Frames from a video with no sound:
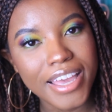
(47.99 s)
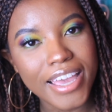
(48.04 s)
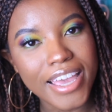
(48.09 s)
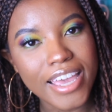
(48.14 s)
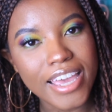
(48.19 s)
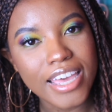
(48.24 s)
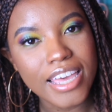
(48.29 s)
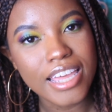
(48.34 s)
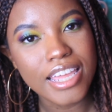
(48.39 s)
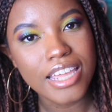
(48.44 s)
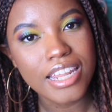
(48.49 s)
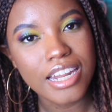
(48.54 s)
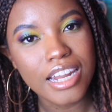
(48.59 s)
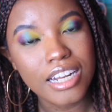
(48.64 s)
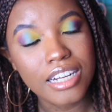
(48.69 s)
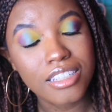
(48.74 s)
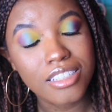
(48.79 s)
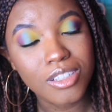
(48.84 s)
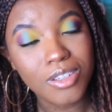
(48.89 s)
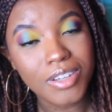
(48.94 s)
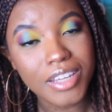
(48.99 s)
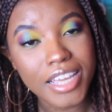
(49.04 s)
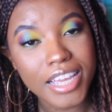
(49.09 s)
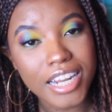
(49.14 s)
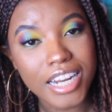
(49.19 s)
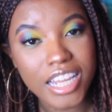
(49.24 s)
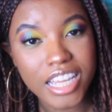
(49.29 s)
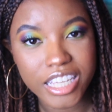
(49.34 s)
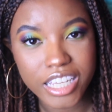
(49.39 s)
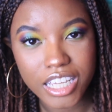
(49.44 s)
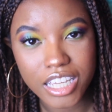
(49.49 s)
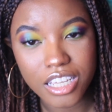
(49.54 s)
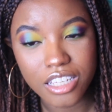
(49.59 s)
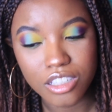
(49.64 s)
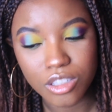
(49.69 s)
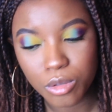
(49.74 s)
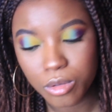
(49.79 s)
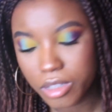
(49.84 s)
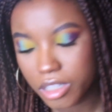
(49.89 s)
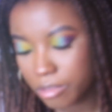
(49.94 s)
And let's go ahead and get
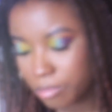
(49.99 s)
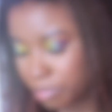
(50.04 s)
into it.